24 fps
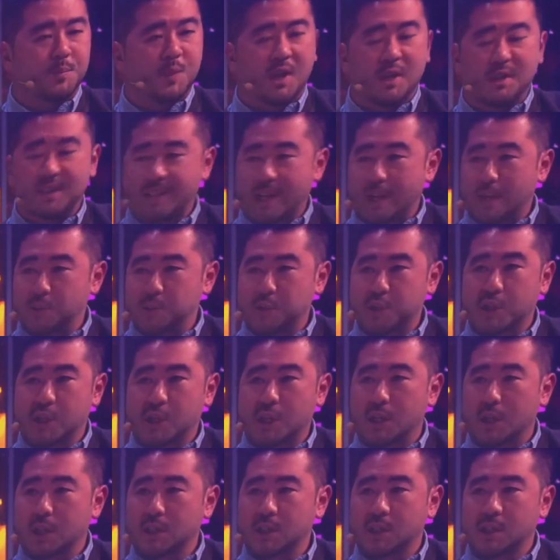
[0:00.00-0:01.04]

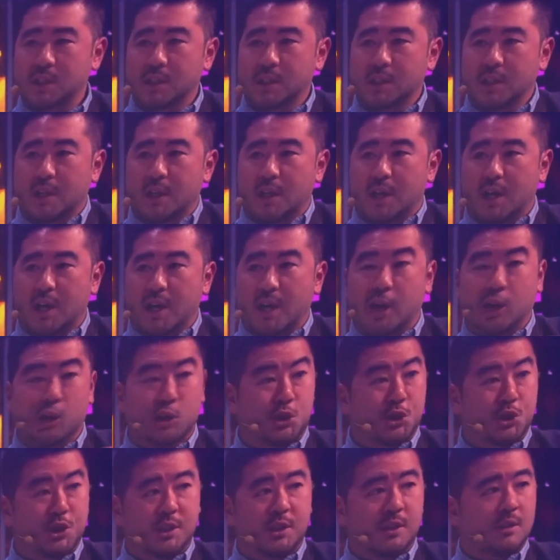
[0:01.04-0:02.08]
Samsung,
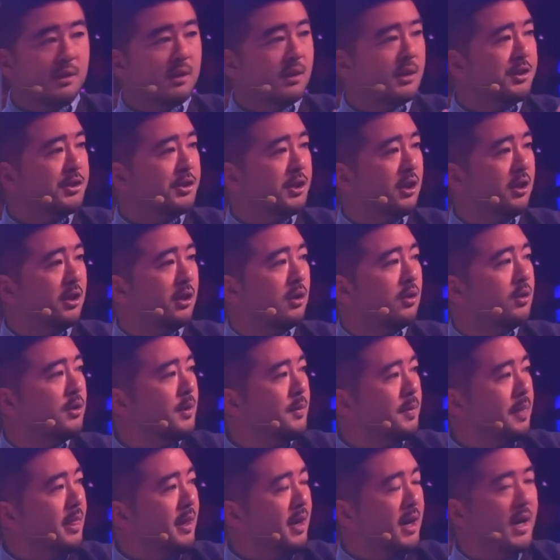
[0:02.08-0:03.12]
LG. So,
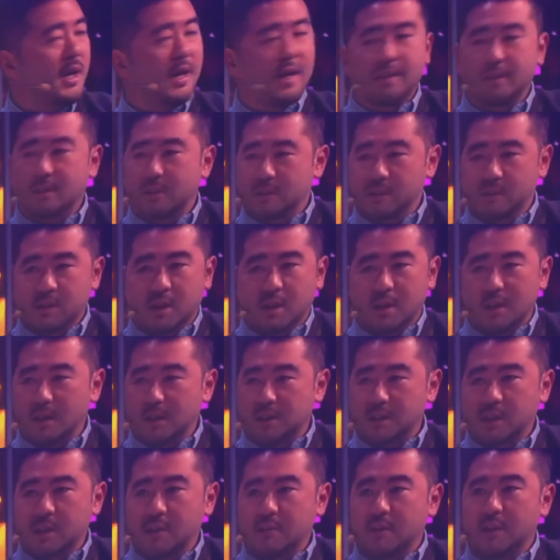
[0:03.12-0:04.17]
and there are a
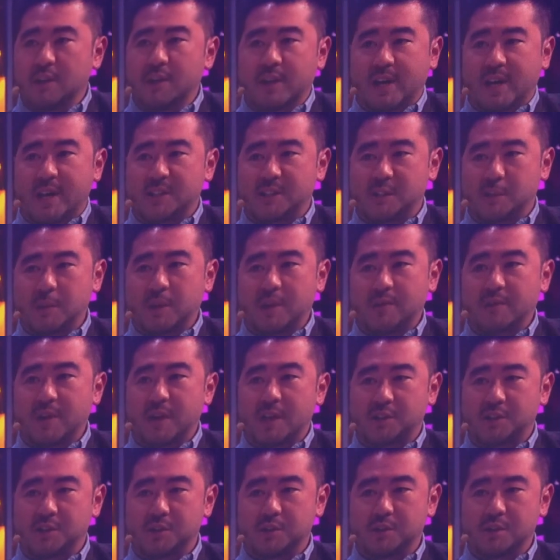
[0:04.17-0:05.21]
ton of other handset
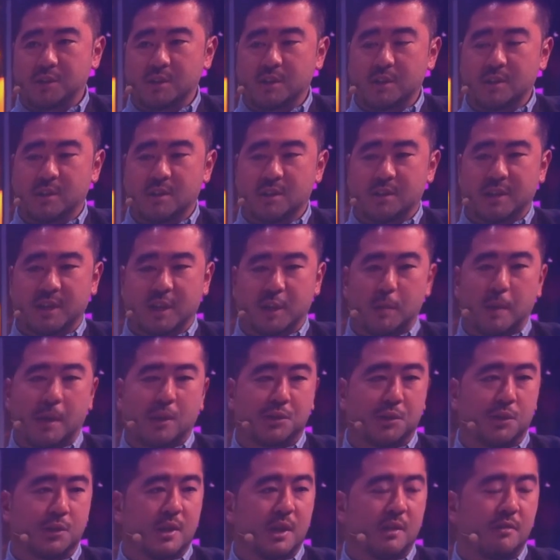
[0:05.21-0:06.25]
manufacturers to think about.
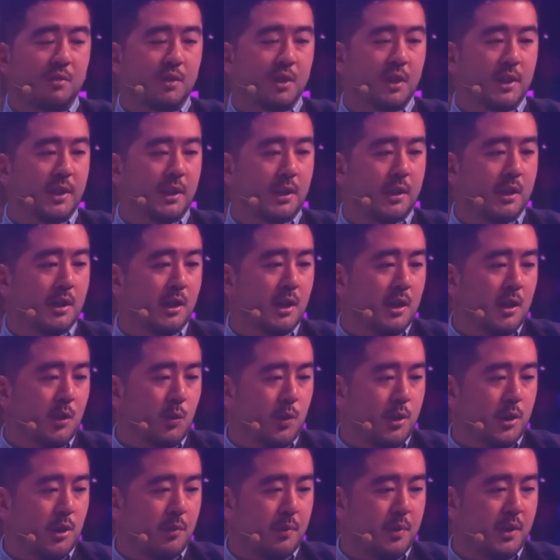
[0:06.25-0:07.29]
So definitely,
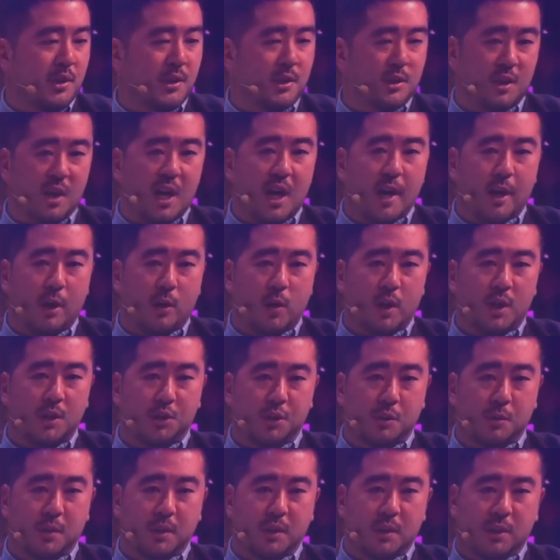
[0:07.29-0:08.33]
when you're building to iOS,
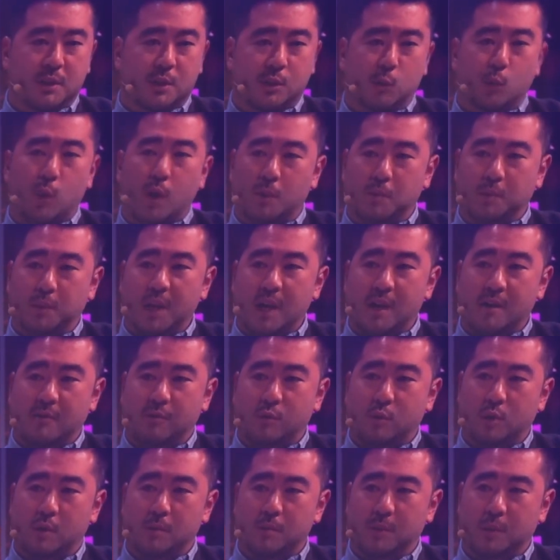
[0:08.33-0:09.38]
you're building to one
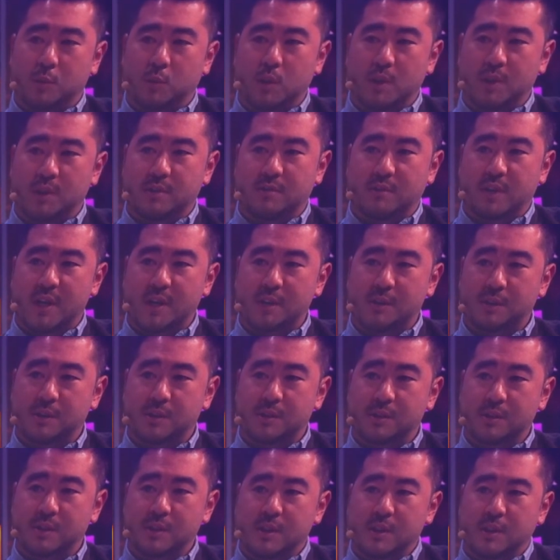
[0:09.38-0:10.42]
platform and one
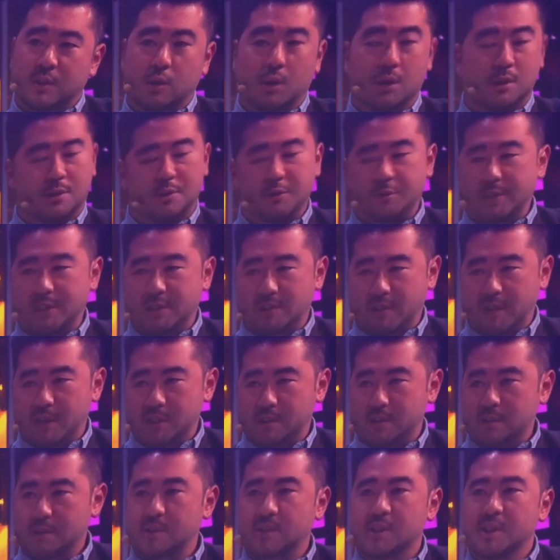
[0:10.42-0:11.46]
device, or 3
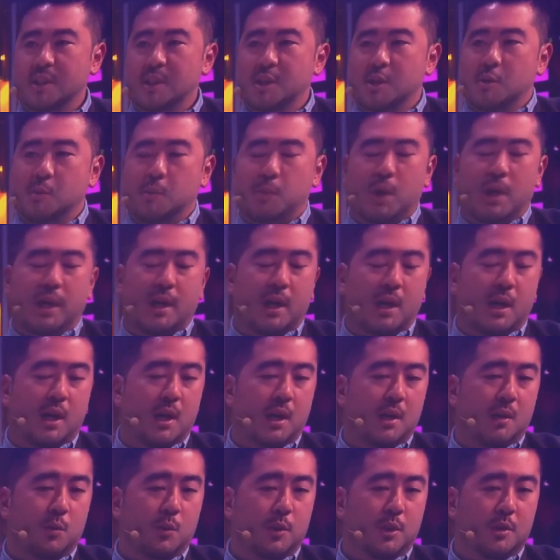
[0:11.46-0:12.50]
devices.
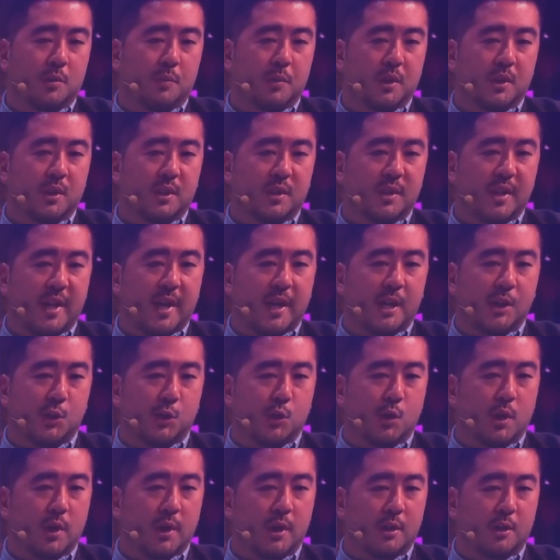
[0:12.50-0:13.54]
But when you're building to
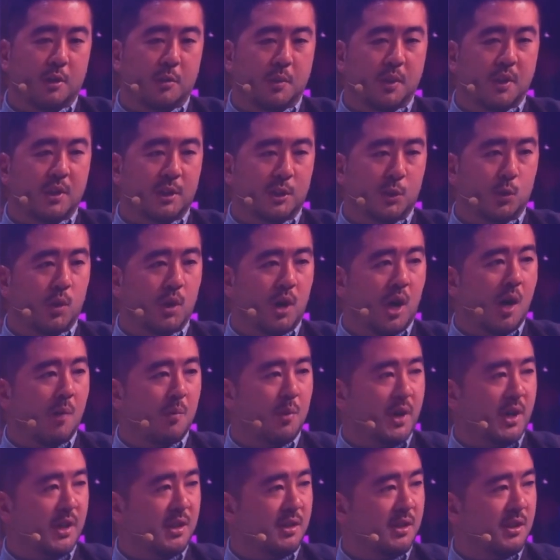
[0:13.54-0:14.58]
Android, you're building to one
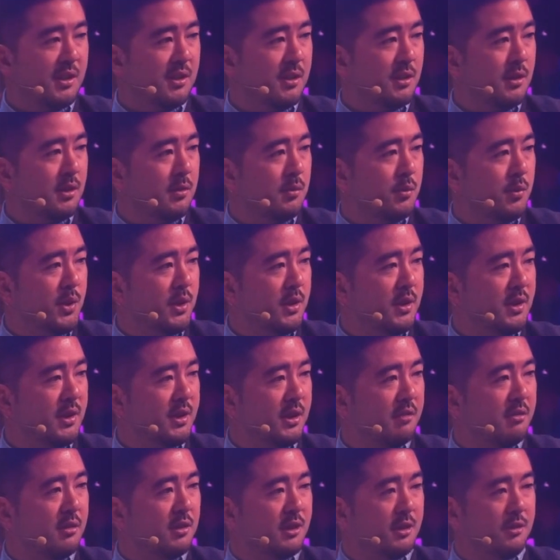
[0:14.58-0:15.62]
operating system with
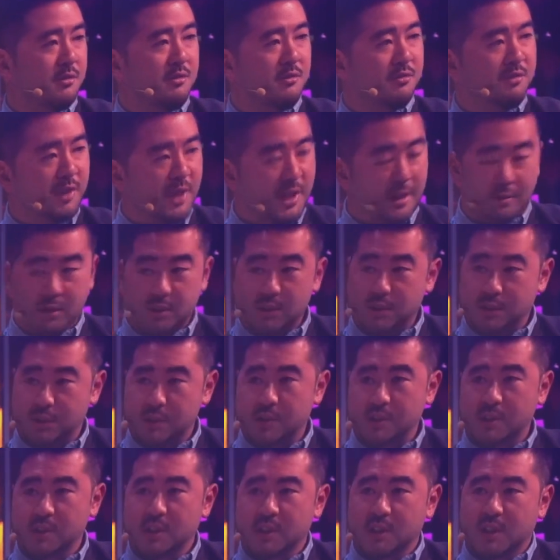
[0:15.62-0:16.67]
several different flavors.
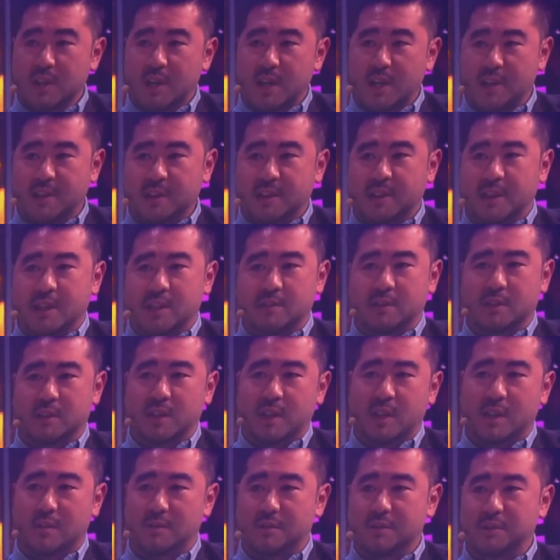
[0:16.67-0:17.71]
Mm-hmm. And I think they even
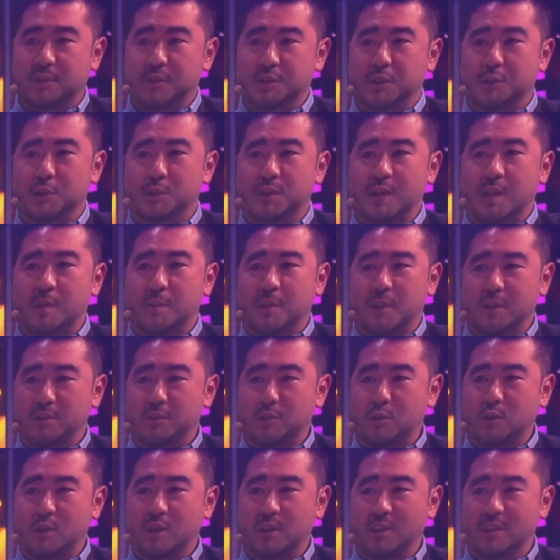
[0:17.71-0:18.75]
kind of use that
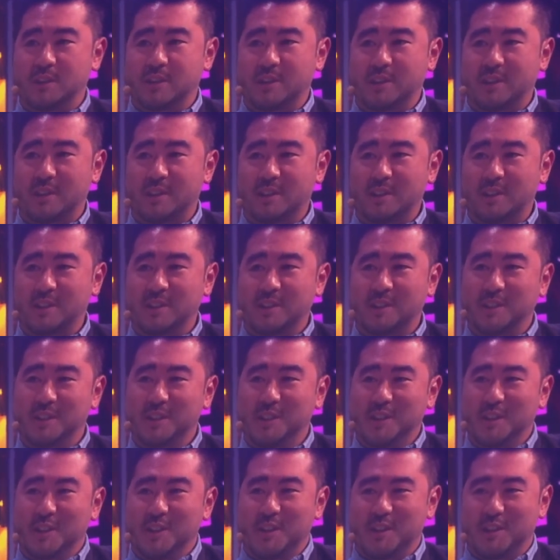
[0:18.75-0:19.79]
metaphor in their
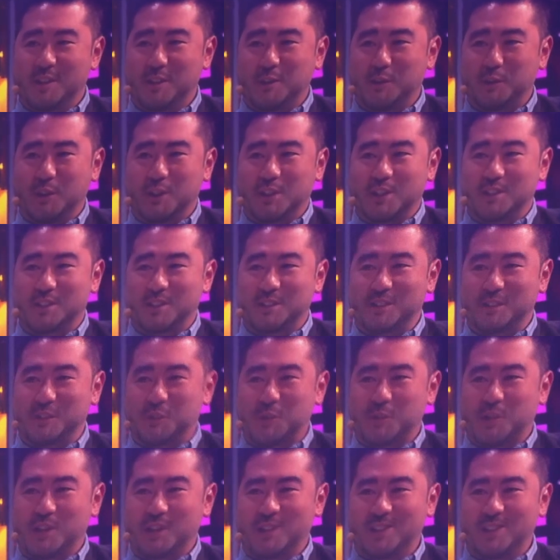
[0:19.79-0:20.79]
releases as well.